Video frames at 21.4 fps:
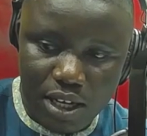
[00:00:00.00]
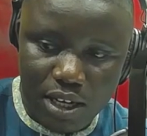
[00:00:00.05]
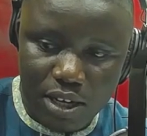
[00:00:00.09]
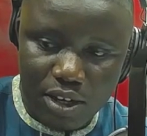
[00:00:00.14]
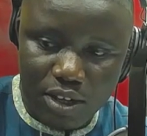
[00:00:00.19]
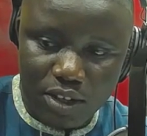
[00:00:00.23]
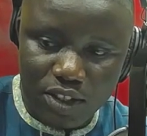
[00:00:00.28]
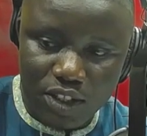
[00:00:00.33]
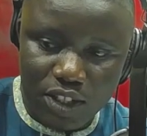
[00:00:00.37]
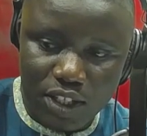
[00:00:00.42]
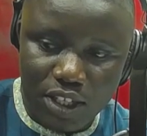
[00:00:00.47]

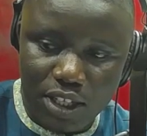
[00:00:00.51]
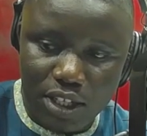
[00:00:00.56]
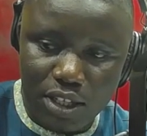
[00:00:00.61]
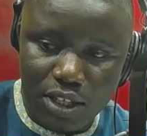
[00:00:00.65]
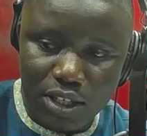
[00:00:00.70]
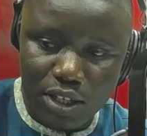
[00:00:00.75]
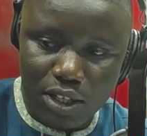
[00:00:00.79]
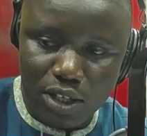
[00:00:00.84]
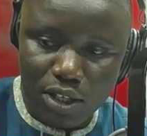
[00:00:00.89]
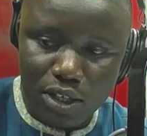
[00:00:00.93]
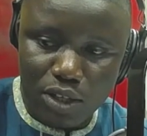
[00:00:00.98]
Or say,
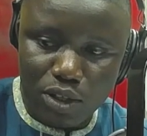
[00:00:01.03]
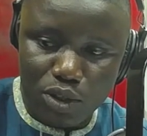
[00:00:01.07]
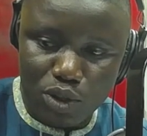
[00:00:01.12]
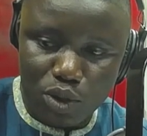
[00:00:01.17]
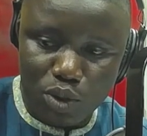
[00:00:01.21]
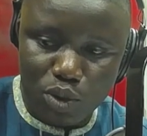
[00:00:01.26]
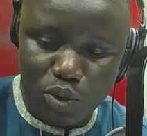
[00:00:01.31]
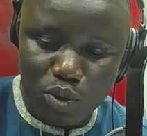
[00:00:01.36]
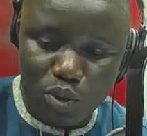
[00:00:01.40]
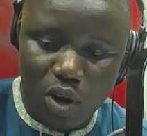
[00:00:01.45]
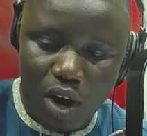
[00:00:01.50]

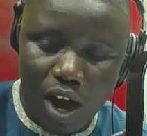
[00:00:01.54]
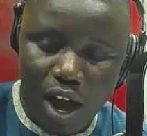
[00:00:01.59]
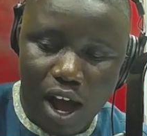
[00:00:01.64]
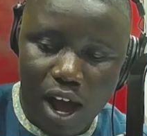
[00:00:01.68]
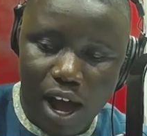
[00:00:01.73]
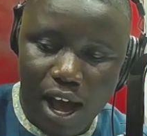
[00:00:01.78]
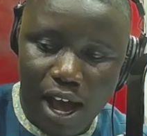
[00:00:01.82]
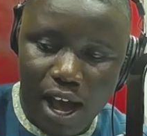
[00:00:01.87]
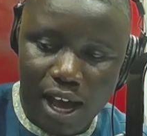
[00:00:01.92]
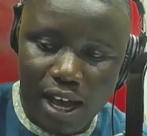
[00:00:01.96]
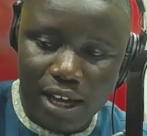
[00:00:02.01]
you
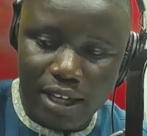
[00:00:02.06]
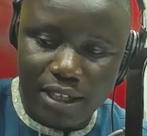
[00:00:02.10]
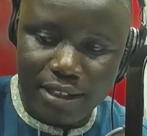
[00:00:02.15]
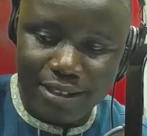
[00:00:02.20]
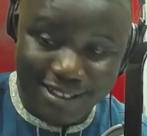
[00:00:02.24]
are